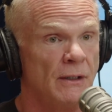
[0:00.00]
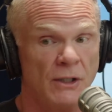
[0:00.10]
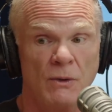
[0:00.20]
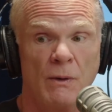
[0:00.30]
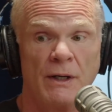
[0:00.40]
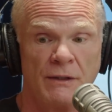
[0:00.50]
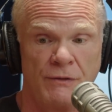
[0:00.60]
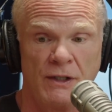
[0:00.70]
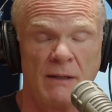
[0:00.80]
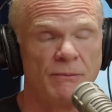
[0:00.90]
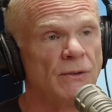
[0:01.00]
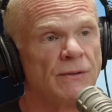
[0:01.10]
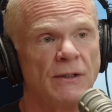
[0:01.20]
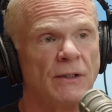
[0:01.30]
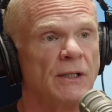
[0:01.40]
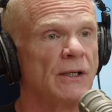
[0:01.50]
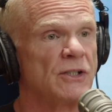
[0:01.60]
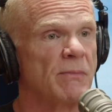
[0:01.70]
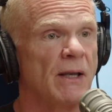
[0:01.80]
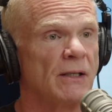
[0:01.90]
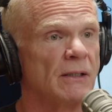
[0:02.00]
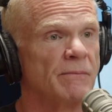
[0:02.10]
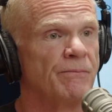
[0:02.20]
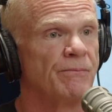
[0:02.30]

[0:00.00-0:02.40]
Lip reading: you know what? If you keep doing that, you're going to get a spanking.